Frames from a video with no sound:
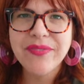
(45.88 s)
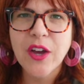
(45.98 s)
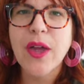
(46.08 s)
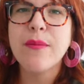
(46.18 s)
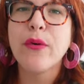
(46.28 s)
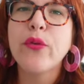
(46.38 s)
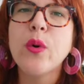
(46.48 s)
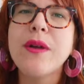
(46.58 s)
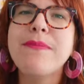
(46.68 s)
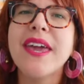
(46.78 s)
Okay, before
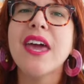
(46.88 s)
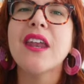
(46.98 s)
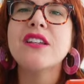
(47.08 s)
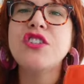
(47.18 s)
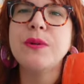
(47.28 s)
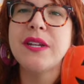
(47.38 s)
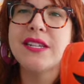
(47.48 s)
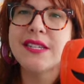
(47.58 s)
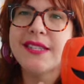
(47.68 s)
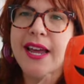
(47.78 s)
we begin, I do need
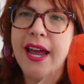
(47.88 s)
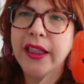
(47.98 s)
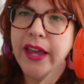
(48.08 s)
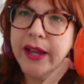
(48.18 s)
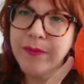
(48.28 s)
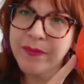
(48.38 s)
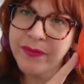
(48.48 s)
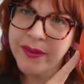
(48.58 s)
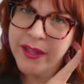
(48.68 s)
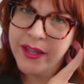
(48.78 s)
to say, like,
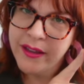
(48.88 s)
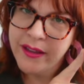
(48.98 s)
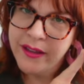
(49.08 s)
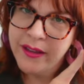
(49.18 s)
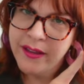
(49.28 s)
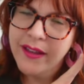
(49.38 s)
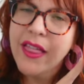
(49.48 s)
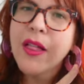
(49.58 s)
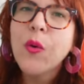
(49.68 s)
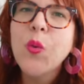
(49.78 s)

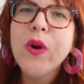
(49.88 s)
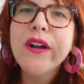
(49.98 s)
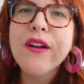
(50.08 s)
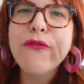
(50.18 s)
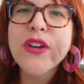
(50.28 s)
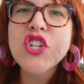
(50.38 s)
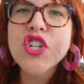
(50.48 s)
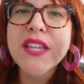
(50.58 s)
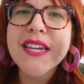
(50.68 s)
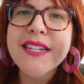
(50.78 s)
we're
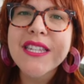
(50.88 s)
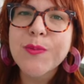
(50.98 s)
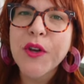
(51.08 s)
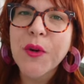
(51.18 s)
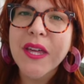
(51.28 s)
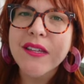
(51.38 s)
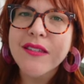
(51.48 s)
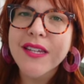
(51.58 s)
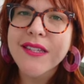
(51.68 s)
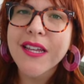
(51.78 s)
officially in spooky
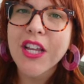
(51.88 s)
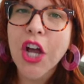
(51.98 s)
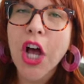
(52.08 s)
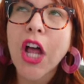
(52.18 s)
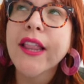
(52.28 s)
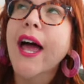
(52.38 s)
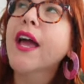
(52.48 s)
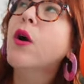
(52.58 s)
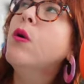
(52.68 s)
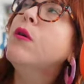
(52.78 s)
season, y'all. Like,
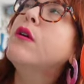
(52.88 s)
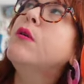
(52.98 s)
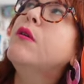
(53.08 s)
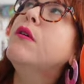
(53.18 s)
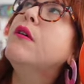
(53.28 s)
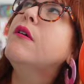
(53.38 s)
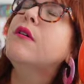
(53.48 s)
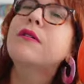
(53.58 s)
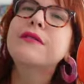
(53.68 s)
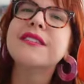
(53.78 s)
who do
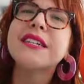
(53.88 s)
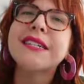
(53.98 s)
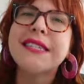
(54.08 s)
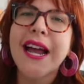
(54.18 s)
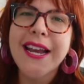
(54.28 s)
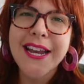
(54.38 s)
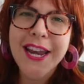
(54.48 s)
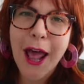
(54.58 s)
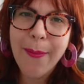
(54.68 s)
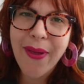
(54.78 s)
who? Who's
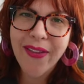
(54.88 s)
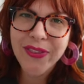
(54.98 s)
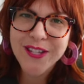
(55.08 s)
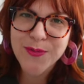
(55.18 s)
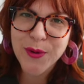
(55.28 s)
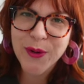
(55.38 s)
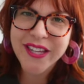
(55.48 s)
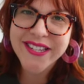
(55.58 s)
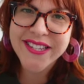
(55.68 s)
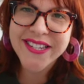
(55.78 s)
excited about the
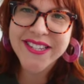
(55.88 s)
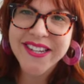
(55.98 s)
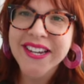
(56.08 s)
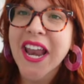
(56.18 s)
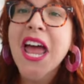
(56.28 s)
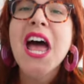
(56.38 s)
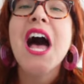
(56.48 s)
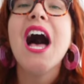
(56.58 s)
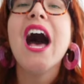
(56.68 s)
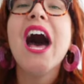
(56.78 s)
spooky season?
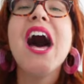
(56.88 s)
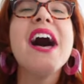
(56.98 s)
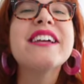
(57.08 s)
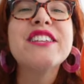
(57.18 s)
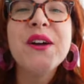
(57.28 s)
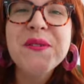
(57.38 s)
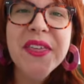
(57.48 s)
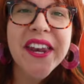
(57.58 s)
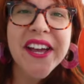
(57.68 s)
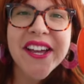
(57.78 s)
Uh, I know
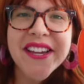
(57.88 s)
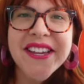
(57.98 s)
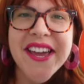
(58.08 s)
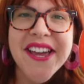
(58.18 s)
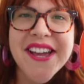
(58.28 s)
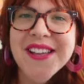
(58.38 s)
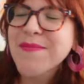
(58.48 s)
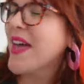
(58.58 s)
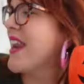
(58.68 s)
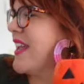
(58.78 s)
that I
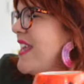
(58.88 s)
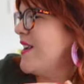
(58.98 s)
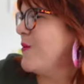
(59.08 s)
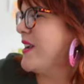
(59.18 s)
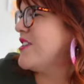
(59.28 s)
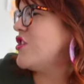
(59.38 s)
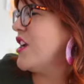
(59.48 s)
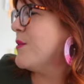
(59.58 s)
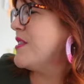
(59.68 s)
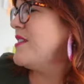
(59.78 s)
am, and I can't wait to
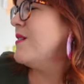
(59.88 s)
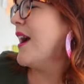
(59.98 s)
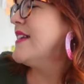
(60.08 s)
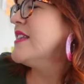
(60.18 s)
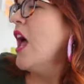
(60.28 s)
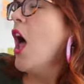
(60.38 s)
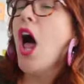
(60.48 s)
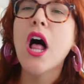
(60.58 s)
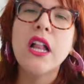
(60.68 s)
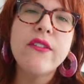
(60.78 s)
share with you guys
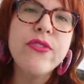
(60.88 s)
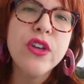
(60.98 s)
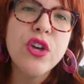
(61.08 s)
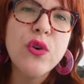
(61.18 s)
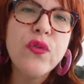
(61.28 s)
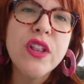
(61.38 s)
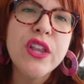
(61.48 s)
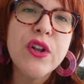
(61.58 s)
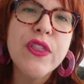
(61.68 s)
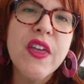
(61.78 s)
all of the goofy
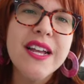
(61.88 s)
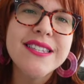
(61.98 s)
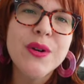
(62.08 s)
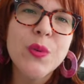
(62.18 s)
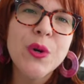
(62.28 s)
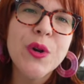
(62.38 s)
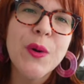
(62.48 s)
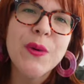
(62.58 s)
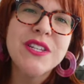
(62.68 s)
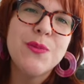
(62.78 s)
little things that we're
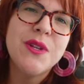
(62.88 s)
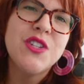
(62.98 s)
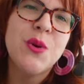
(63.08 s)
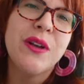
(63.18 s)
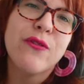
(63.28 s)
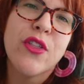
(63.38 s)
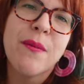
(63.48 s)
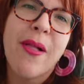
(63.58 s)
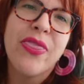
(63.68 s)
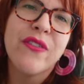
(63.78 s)
going to be doing for the
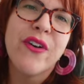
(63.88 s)
month of